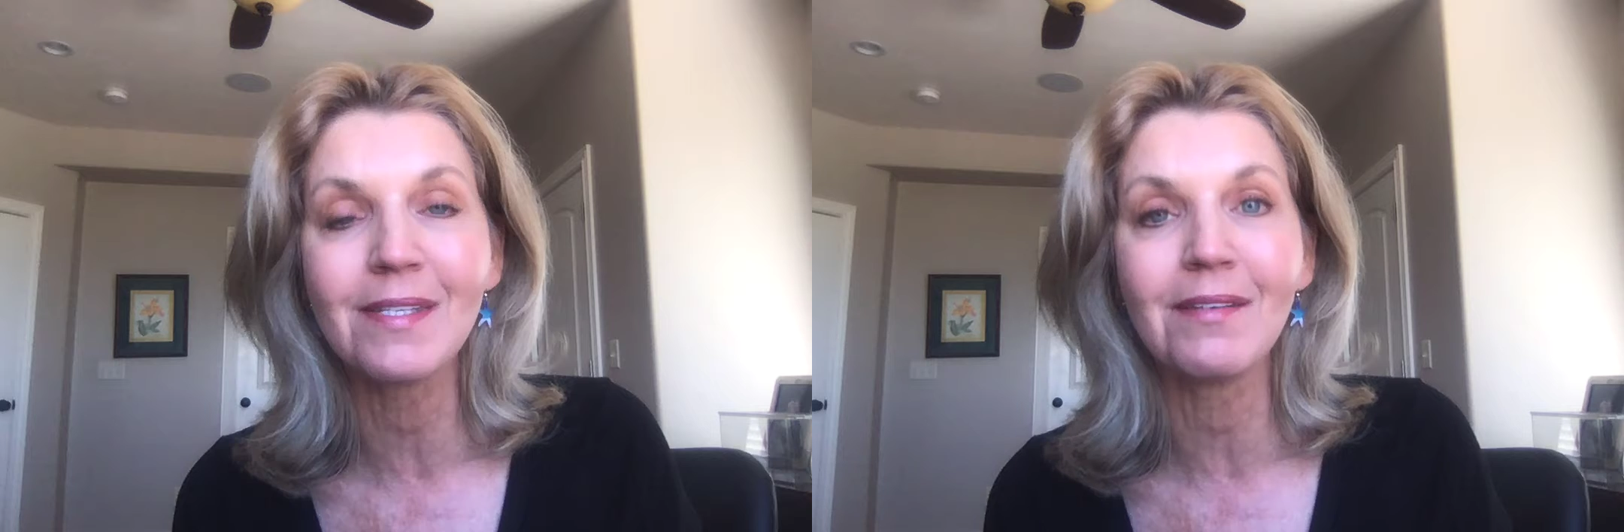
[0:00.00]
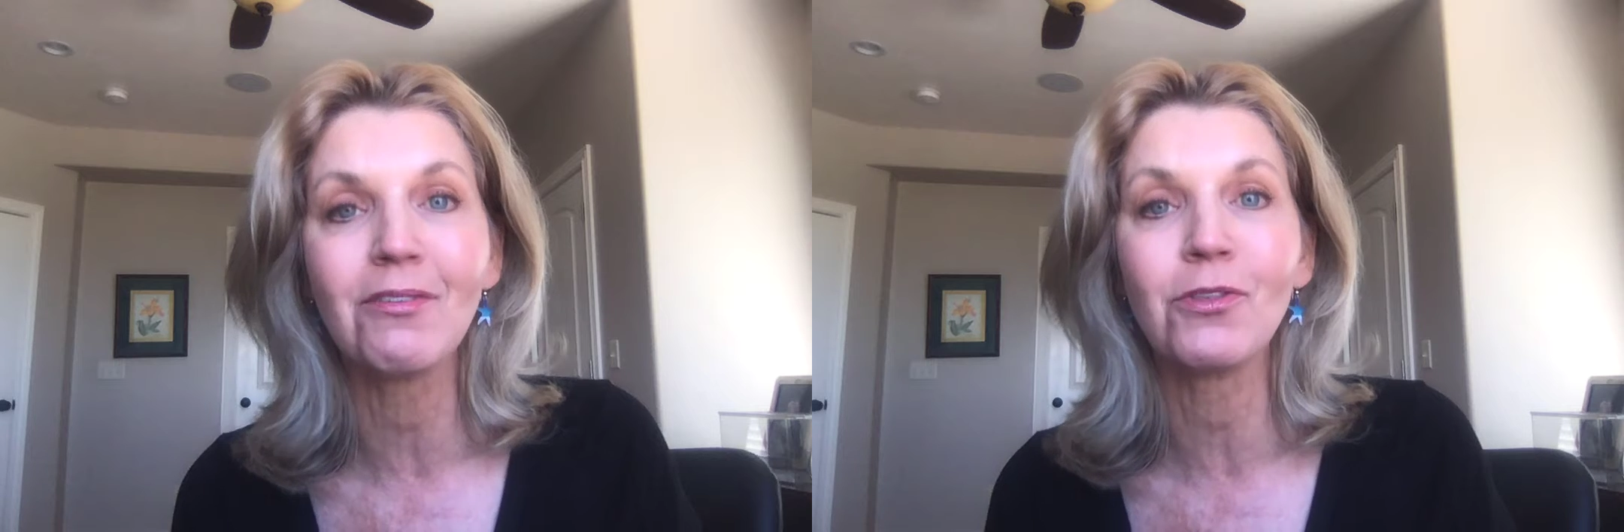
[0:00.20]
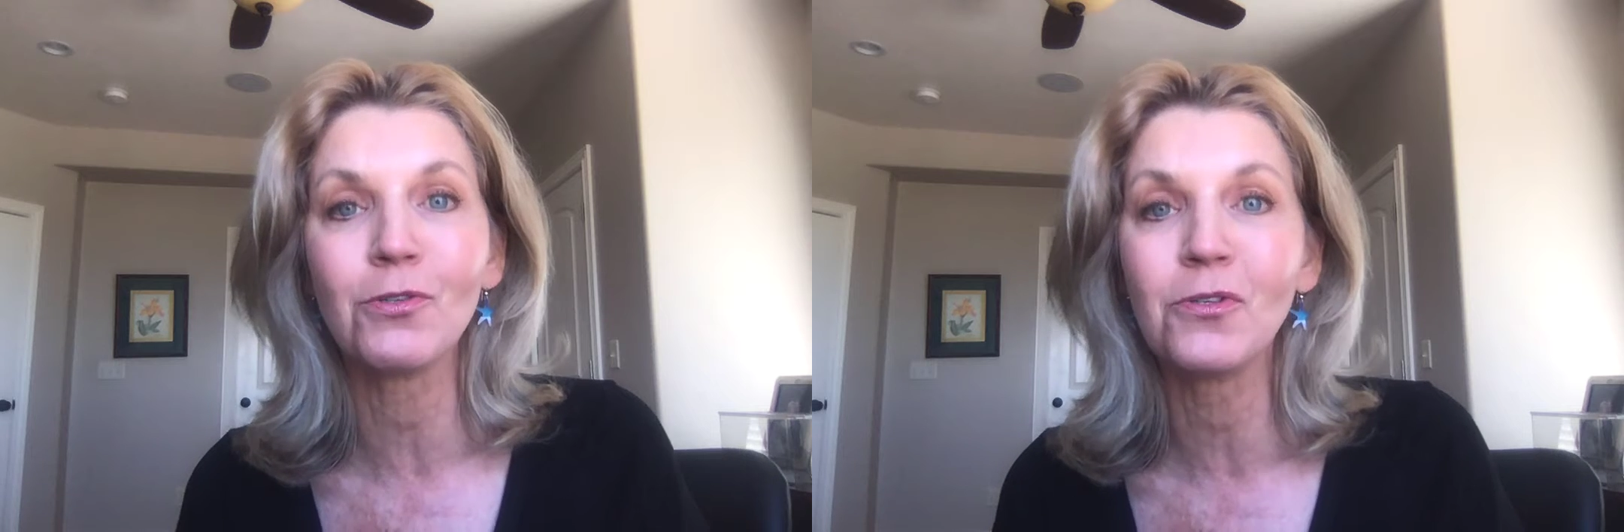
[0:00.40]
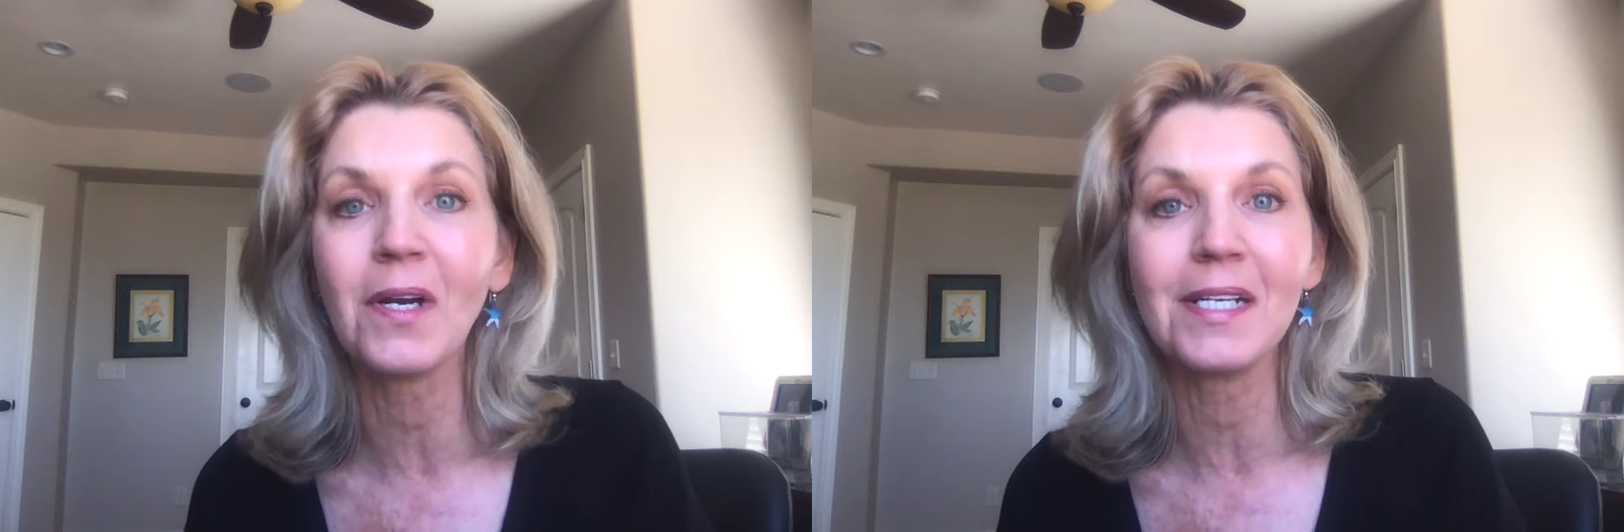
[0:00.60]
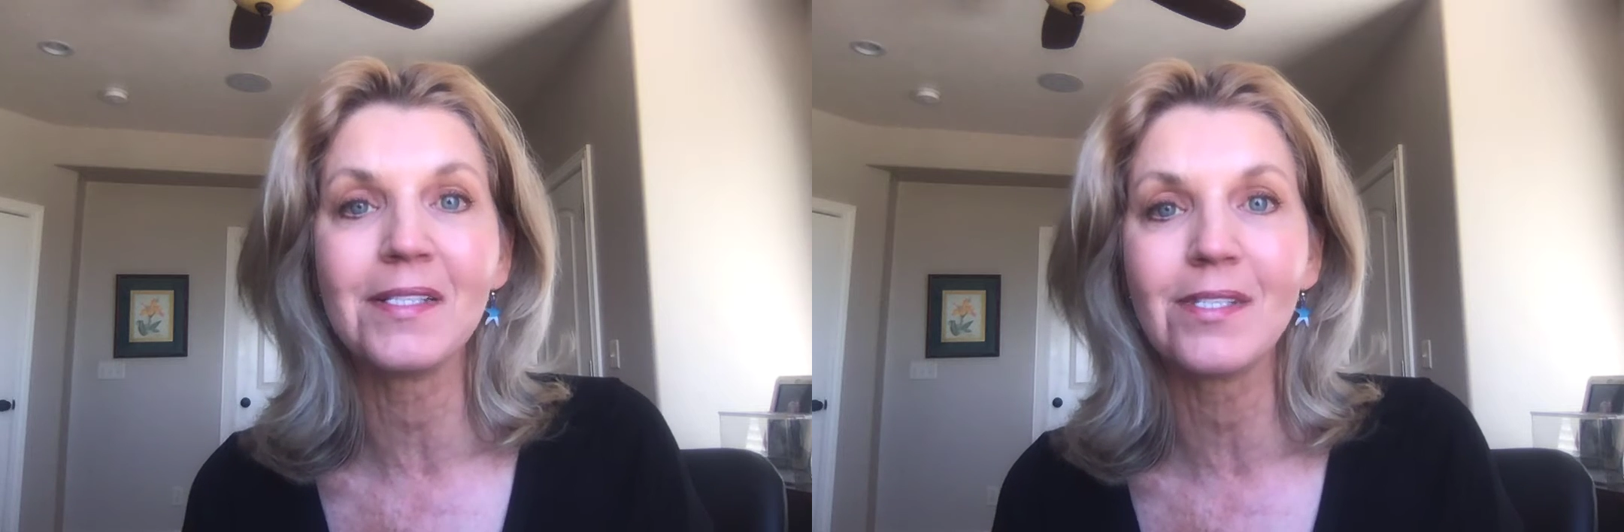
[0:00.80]
the third
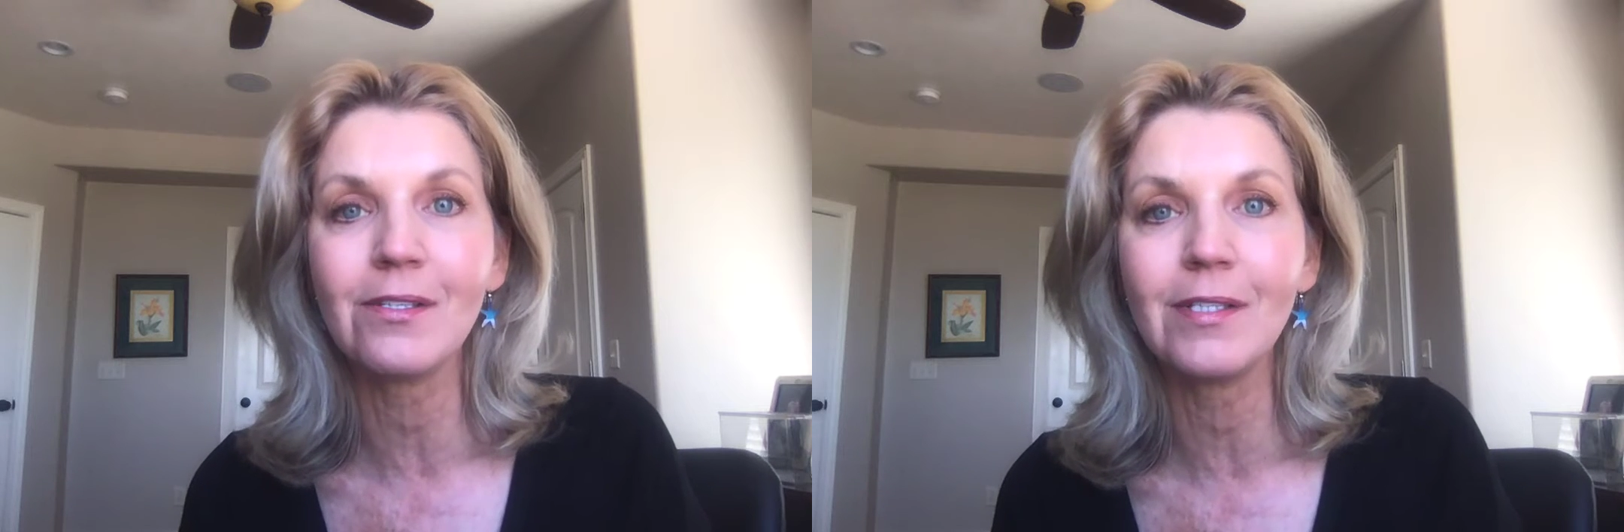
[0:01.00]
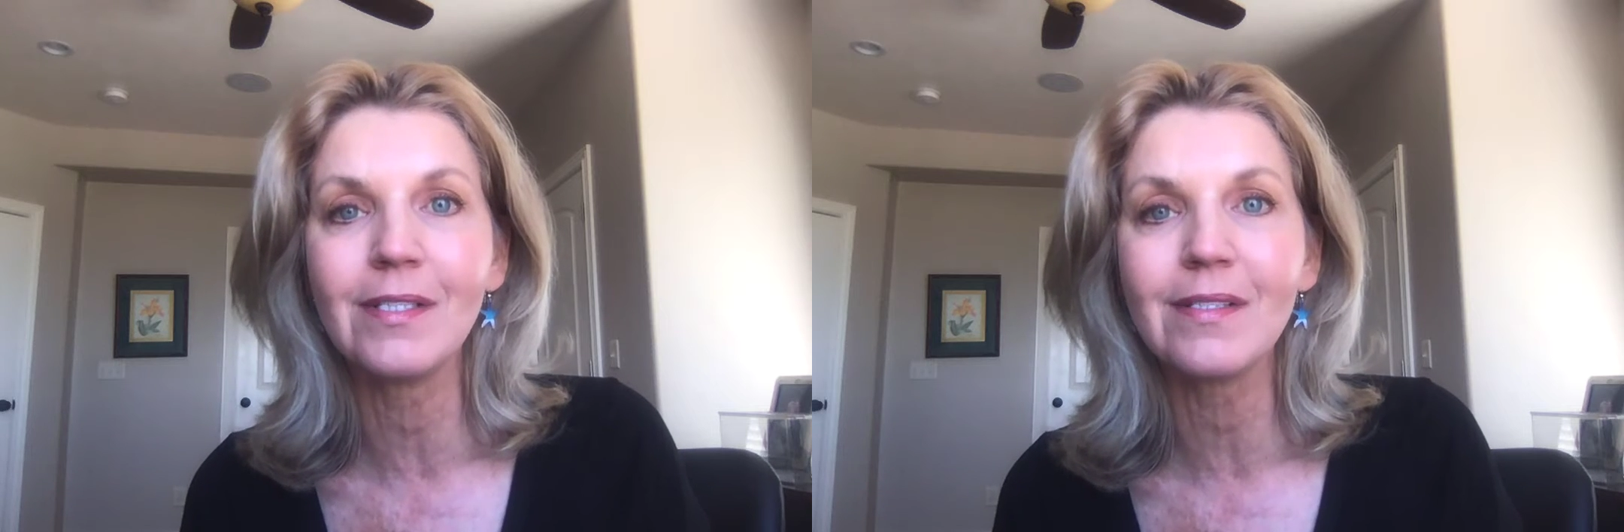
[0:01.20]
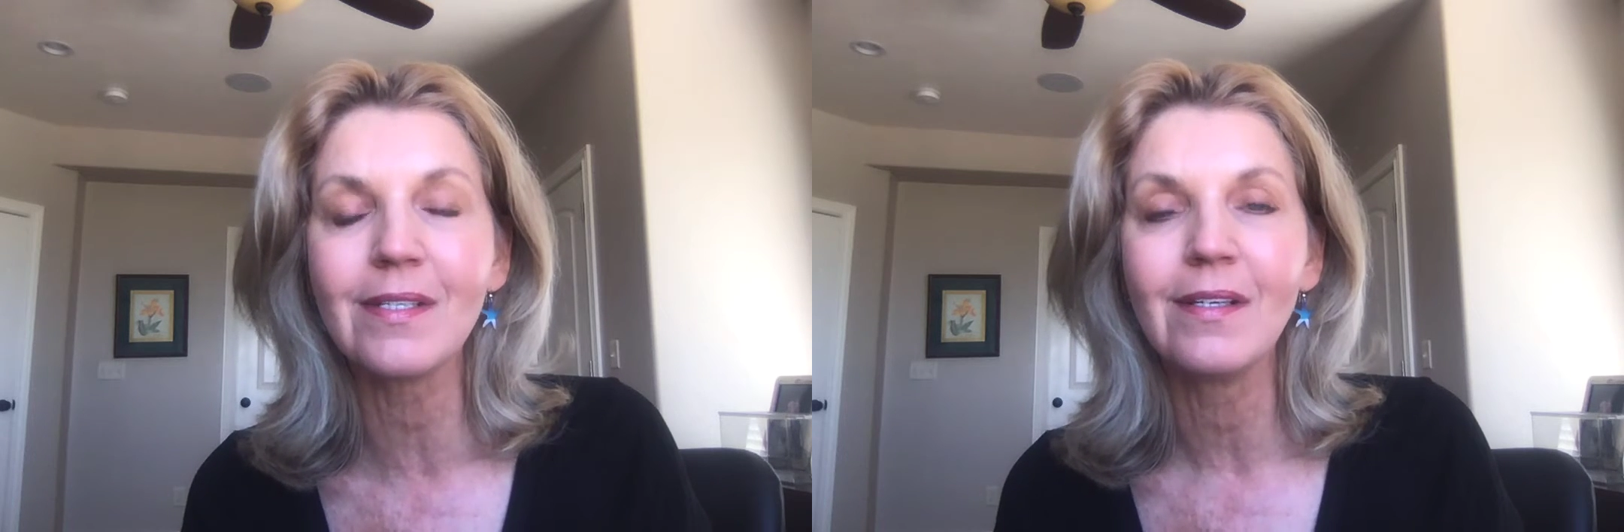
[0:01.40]
grade students.